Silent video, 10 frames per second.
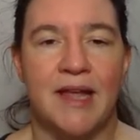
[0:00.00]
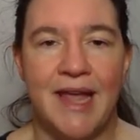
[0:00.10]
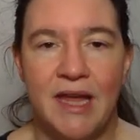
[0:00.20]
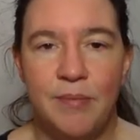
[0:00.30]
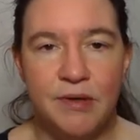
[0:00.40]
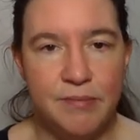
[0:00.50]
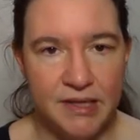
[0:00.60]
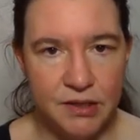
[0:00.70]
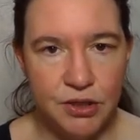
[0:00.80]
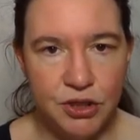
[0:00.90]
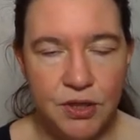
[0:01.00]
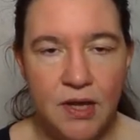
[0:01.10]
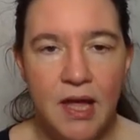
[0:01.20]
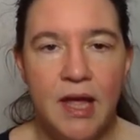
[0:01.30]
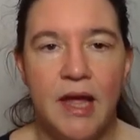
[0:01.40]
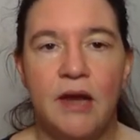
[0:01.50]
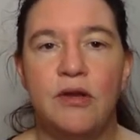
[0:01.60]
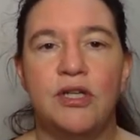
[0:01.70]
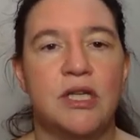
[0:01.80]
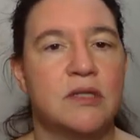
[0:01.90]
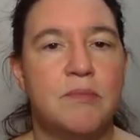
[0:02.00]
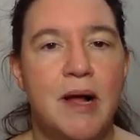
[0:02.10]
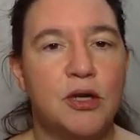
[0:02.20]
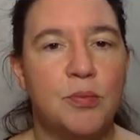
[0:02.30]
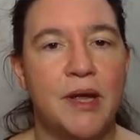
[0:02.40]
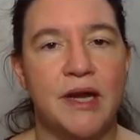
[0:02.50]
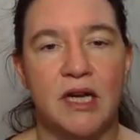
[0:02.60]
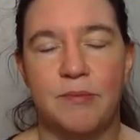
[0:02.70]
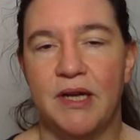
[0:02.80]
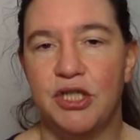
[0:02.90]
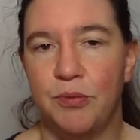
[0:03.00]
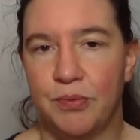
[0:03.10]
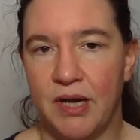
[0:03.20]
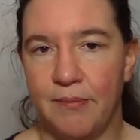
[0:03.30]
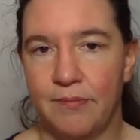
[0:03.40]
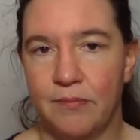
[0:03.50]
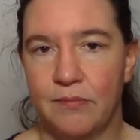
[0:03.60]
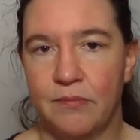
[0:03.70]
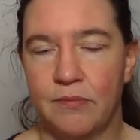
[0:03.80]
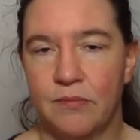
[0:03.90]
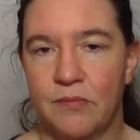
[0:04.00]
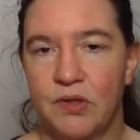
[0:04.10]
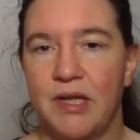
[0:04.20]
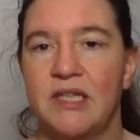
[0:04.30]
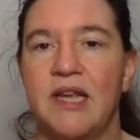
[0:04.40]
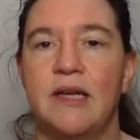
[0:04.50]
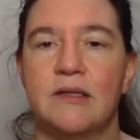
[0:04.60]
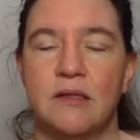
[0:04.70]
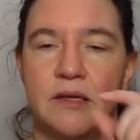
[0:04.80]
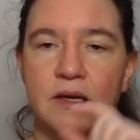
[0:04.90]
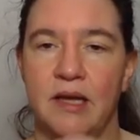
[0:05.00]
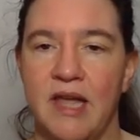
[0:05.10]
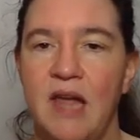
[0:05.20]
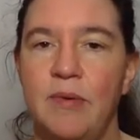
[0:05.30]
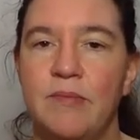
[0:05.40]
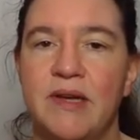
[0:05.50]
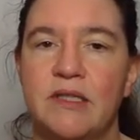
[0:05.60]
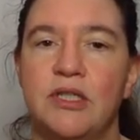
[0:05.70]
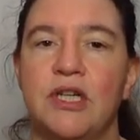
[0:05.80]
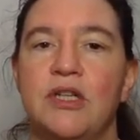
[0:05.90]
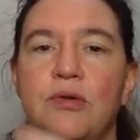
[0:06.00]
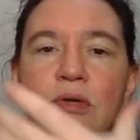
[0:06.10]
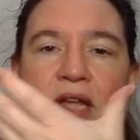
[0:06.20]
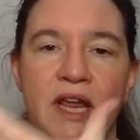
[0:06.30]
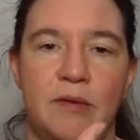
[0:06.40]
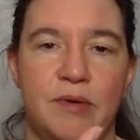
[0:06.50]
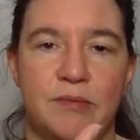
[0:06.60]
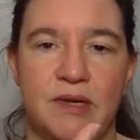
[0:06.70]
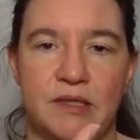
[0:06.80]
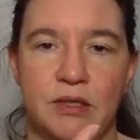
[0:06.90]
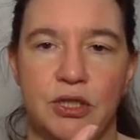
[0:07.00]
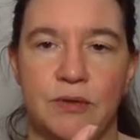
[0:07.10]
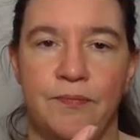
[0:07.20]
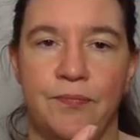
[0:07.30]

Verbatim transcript: k-bit message, and you're just multiplying it by G prime. So that takes a k-bit message into an n-bit message.